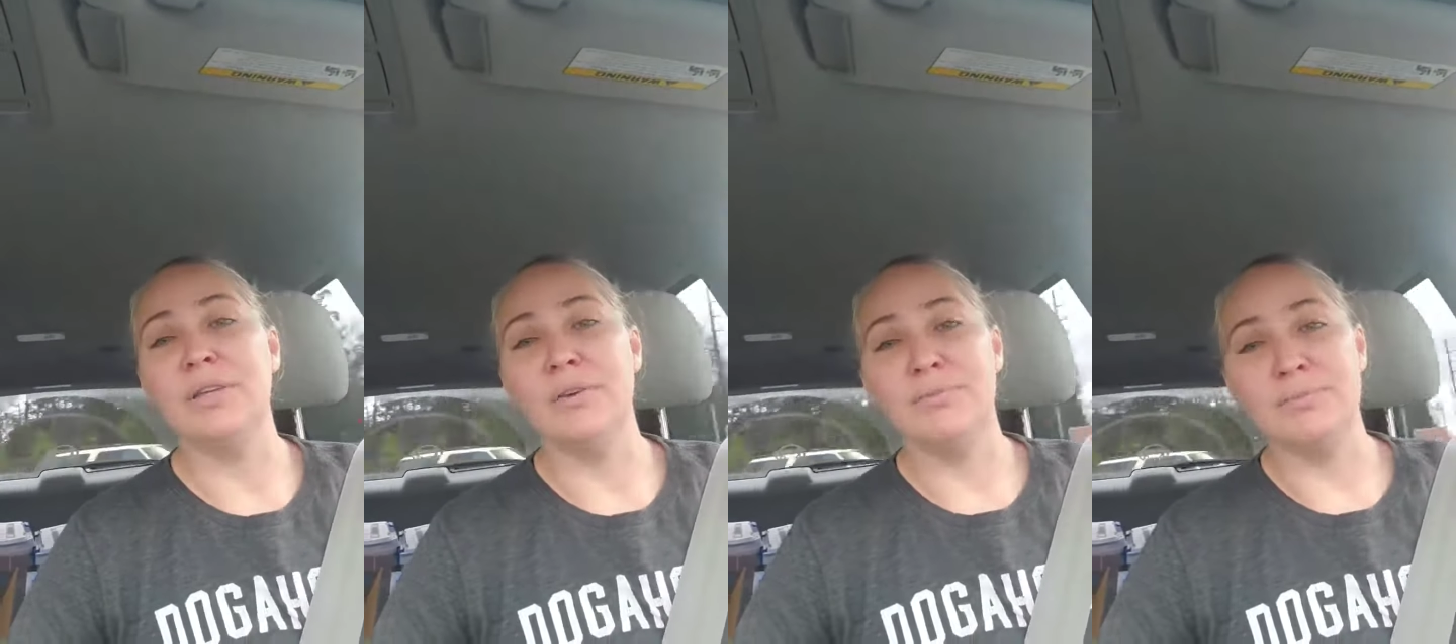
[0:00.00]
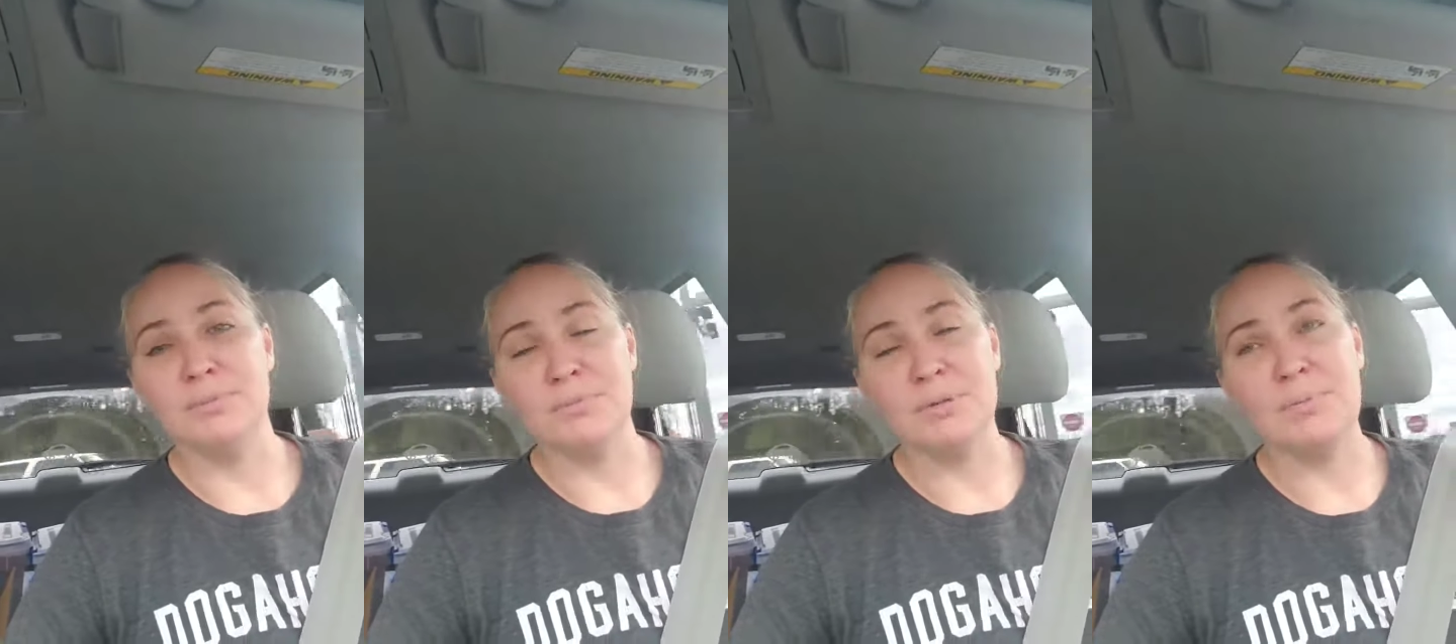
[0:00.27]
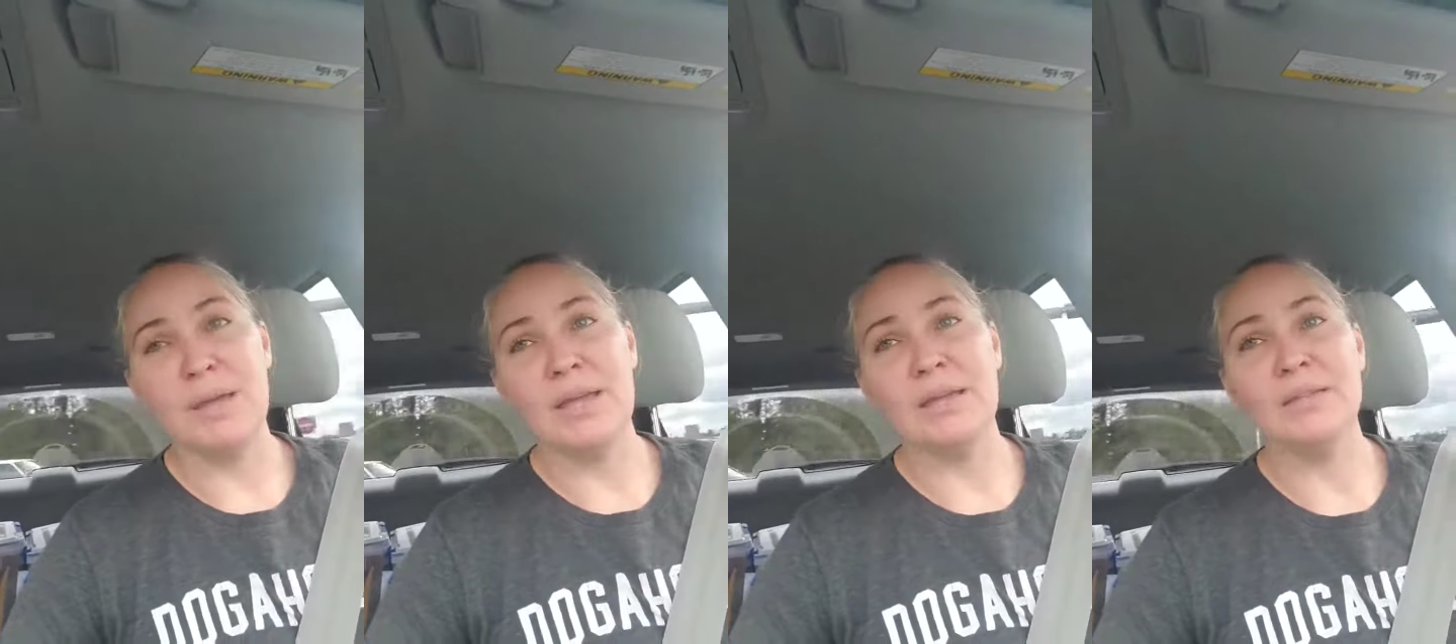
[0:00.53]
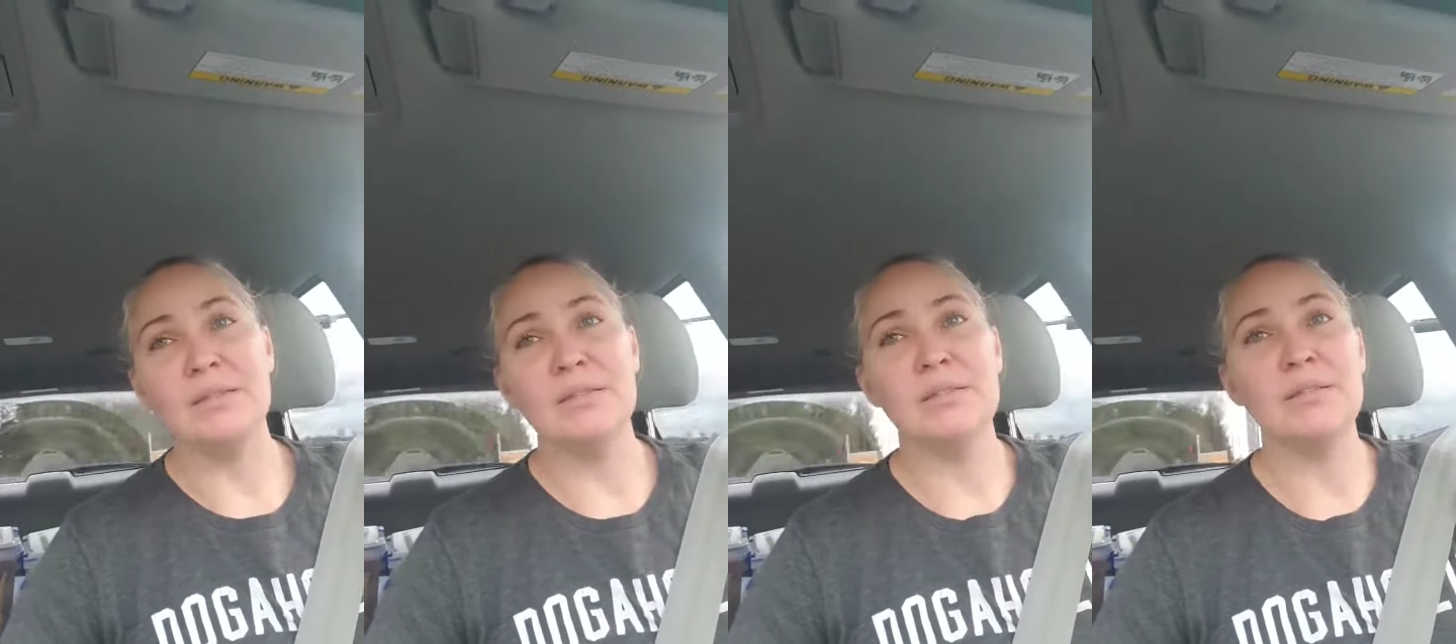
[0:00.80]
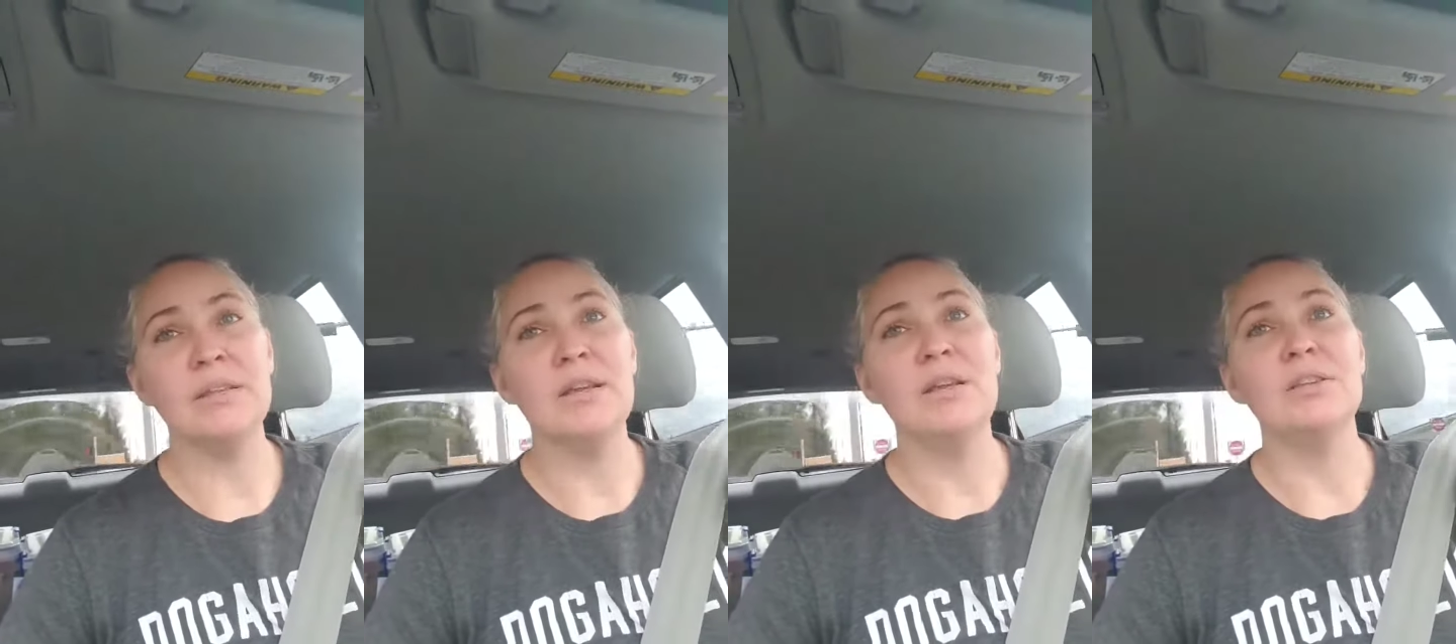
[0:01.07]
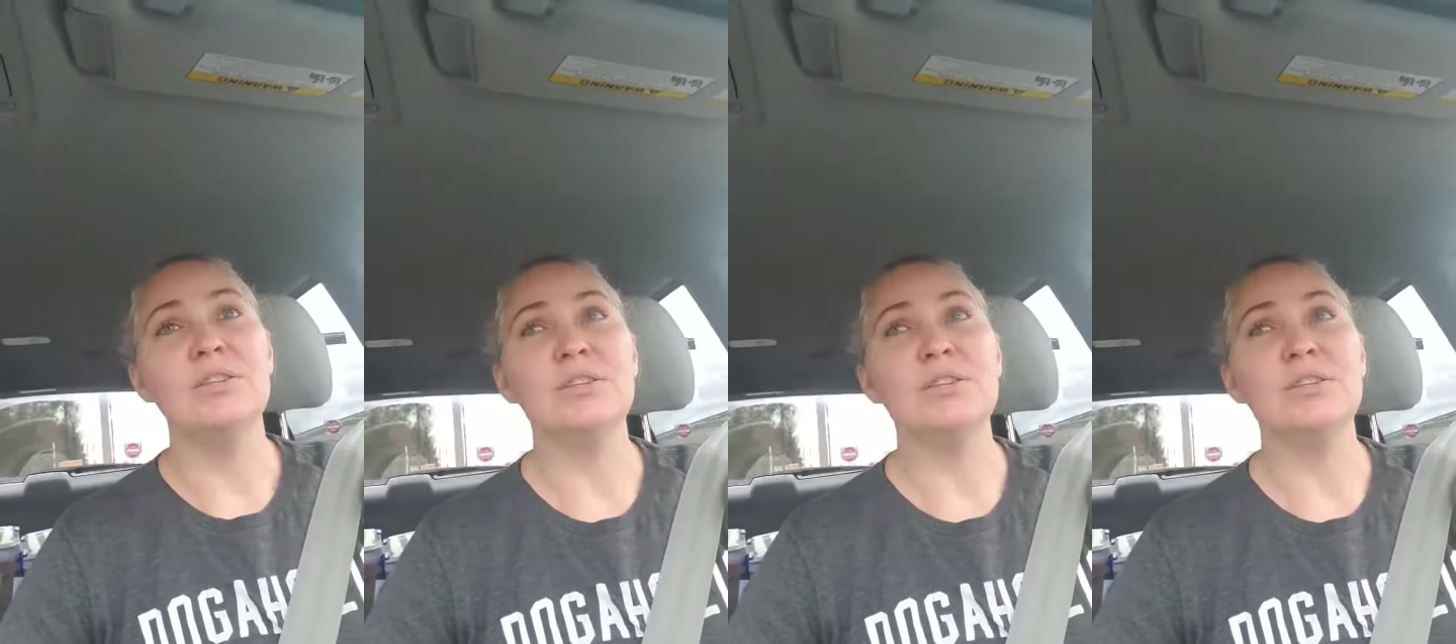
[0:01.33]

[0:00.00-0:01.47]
give them some space,